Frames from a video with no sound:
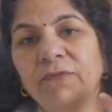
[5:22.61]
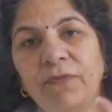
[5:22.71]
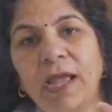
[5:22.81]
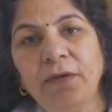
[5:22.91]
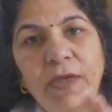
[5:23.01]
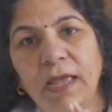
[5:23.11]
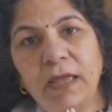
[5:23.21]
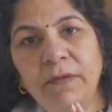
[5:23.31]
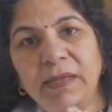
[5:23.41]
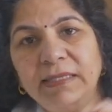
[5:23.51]

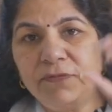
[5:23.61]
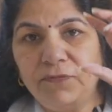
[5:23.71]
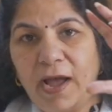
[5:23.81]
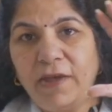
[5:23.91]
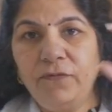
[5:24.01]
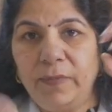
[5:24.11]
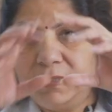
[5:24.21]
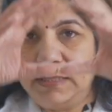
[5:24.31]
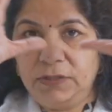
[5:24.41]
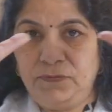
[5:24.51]
5A means 5
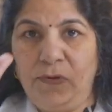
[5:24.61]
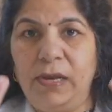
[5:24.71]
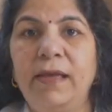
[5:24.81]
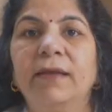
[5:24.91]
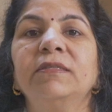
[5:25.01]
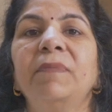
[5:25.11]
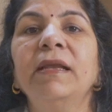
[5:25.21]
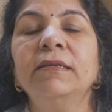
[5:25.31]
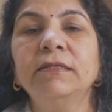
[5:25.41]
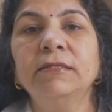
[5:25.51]
means it's fully
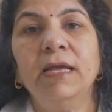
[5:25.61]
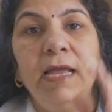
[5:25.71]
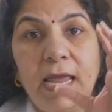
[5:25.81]
expanded.